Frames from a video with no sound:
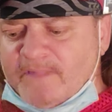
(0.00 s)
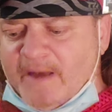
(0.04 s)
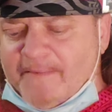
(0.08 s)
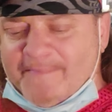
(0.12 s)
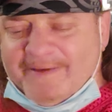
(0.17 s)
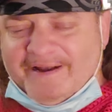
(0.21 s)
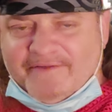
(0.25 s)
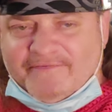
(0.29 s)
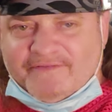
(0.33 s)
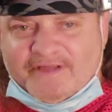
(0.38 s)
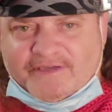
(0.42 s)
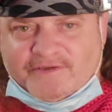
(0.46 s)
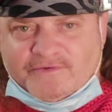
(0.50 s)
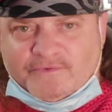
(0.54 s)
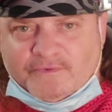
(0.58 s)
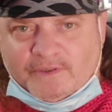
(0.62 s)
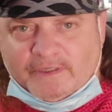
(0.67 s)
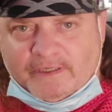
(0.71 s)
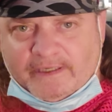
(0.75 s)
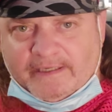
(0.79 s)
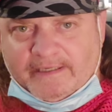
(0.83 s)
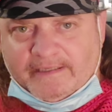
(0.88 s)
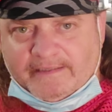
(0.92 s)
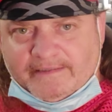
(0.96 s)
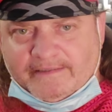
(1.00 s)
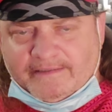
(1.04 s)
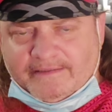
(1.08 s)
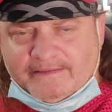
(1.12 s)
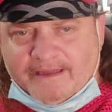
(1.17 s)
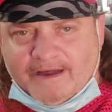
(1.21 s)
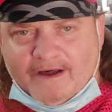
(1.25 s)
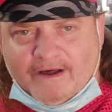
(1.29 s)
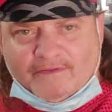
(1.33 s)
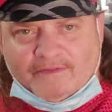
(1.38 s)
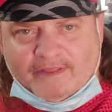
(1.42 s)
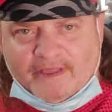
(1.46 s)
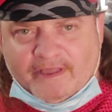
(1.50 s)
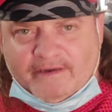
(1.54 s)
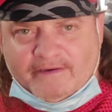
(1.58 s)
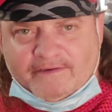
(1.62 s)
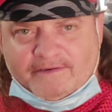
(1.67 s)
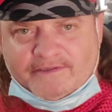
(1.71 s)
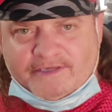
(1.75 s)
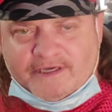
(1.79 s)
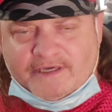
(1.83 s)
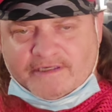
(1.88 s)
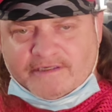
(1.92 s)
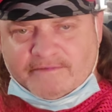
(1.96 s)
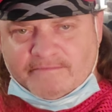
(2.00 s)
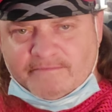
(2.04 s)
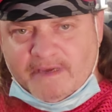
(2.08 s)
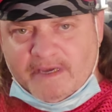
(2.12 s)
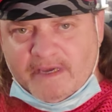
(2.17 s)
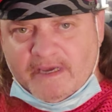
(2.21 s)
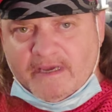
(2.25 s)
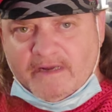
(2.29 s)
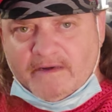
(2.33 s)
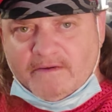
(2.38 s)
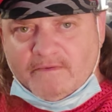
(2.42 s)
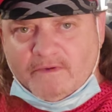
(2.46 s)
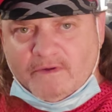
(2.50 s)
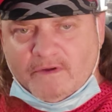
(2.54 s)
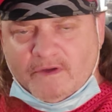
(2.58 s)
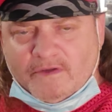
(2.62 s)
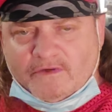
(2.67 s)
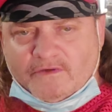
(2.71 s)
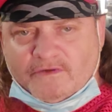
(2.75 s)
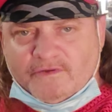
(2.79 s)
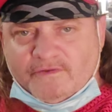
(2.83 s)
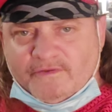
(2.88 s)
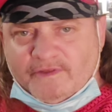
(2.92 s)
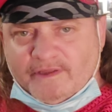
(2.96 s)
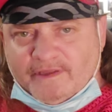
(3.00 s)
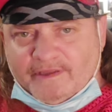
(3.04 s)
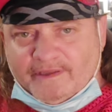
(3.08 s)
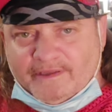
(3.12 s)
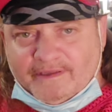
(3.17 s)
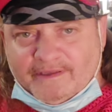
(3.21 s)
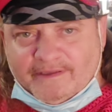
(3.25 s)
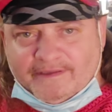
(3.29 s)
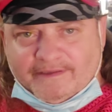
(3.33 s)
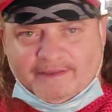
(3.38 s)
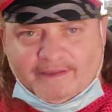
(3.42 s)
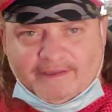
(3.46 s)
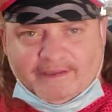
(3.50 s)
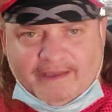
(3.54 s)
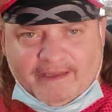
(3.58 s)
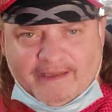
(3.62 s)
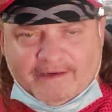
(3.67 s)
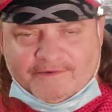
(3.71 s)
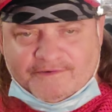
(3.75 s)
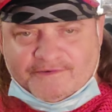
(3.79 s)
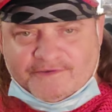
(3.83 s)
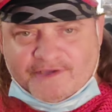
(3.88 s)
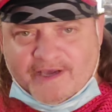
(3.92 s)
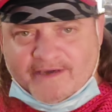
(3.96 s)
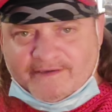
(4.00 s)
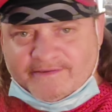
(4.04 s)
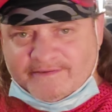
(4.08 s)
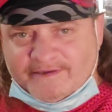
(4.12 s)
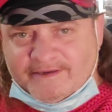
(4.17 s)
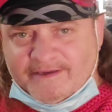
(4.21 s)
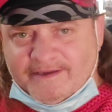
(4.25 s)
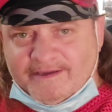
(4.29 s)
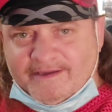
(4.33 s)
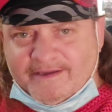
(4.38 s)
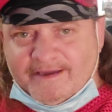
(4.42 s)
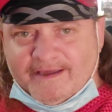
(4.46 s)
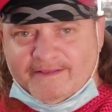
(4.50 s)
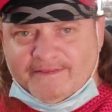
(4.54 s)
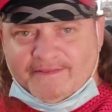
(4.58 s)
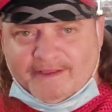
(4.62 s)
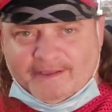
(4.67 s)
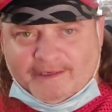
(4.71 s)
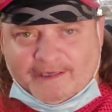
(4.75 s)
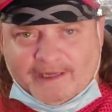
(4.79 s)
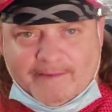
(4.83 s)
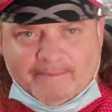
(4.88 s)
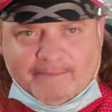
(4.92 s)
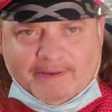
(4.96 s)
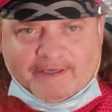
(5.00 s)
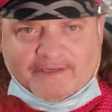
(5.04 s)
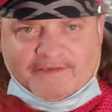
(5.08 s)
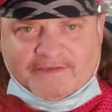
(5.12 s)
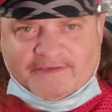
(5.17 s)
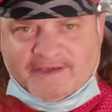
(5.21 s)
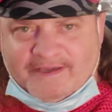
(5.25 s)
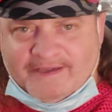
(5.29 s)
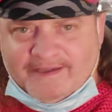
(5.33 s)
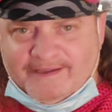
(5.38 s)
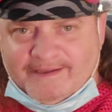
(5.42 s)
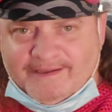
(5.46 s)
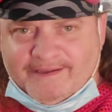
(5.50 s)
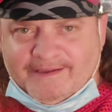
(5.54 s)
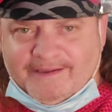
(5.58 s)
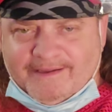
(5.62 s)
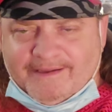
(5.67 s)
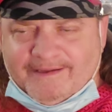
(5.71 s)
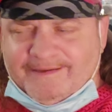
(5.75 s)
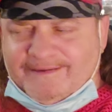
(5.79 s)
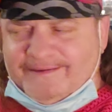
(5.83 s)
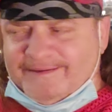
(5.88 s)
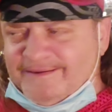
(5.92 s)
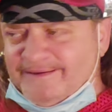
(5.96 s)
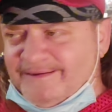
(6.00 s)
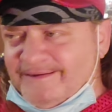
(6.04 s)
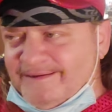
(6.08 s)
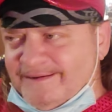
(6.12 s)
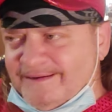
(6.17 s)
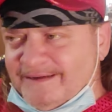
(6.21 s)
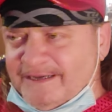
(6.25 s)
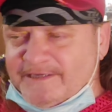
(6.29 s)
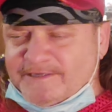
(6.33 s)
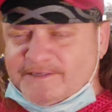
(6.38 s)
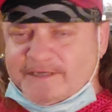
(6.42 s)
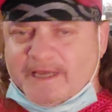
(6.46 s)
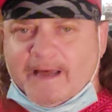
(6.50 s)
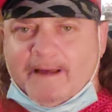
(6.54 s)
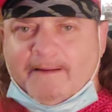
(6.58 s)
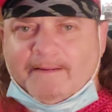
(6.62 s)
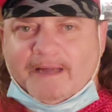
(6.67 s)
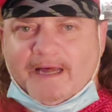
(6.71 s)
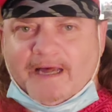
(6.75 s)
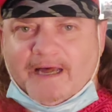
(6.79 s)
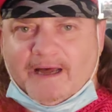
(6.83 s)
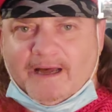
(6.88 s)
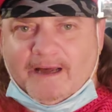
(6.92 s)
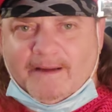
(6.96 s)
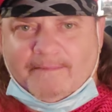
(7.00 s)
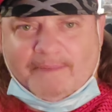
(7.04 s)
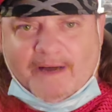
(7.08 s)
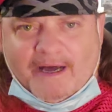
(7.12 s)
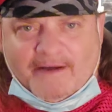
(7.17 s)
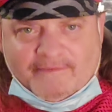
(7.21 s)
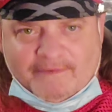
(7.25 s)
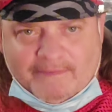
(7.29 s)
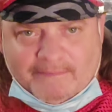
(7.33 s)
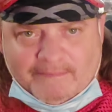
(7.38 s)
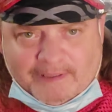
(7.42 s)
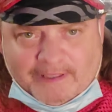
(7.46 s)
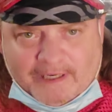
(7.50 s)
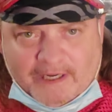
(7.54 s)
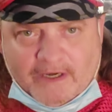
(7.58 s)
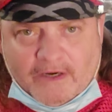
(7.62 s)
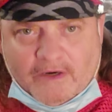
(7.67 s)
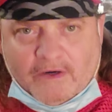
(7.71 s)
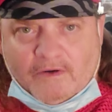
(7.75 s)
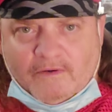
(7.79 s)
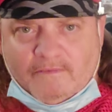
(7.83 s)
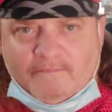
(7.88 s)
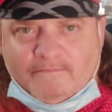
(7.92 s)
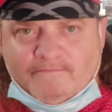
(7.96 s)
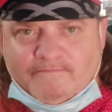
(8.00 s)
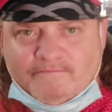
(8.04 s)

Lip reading: mean, if that's really all the intersects mean to the intersects in the Olympics is above and below,